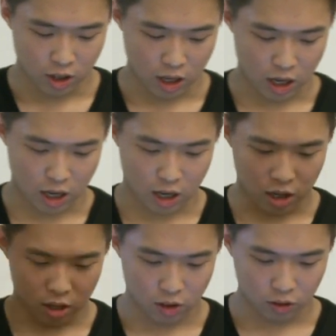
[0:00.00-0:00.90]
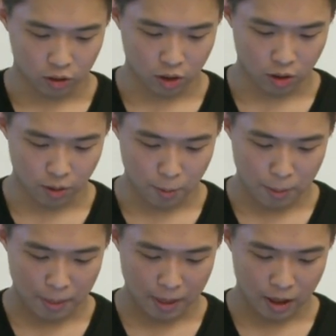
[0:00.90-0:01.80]
Uh, so
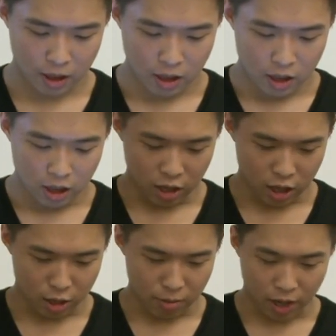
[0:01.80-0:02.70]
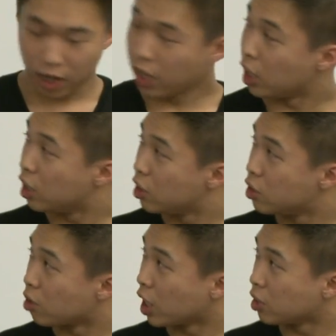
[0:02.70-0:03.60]
in my
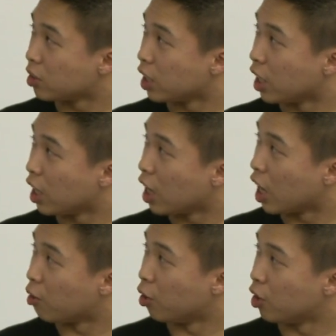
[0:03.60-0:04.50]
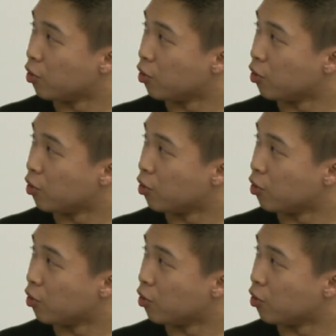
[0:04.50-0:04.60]
directory, I wrote a